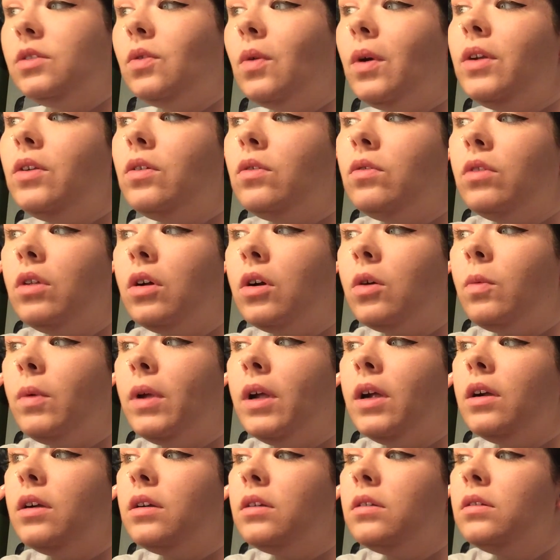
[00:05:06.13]
so I don't look
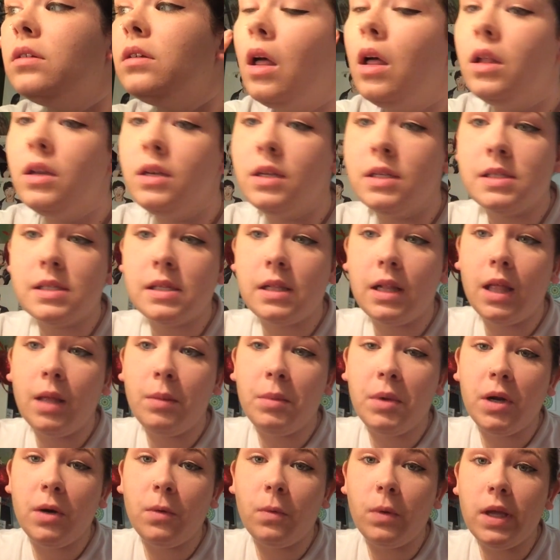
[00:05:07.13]
weird.
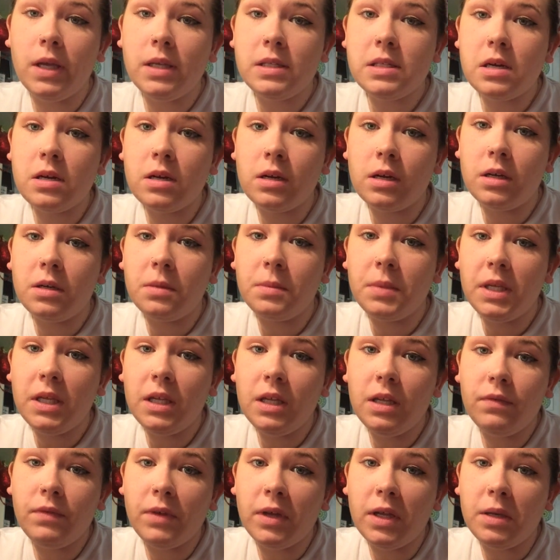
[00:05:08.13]
Disclaimer, wings aren't gonna be
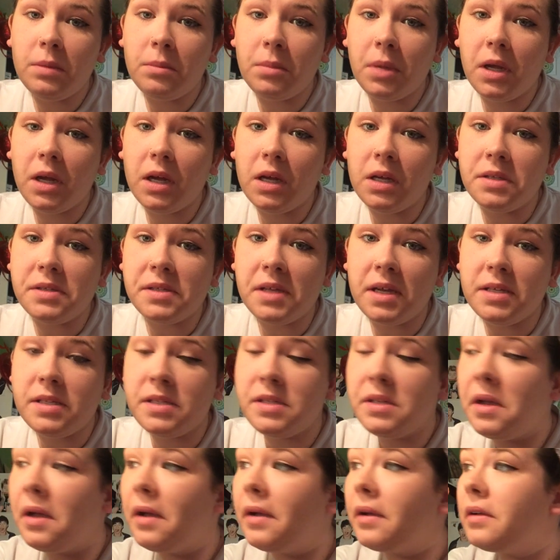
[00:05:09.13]
even because I
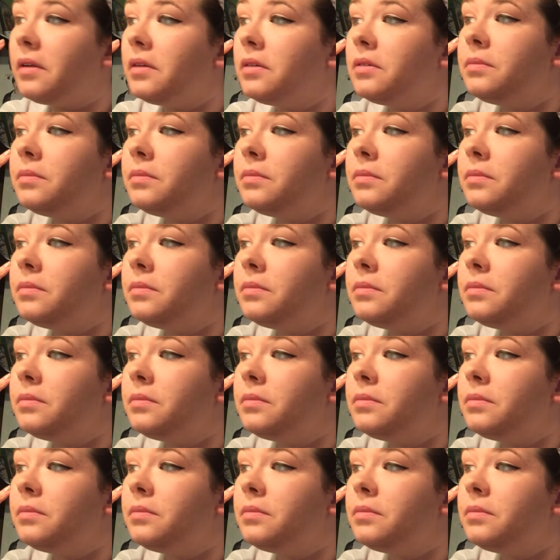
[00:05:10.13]
suck.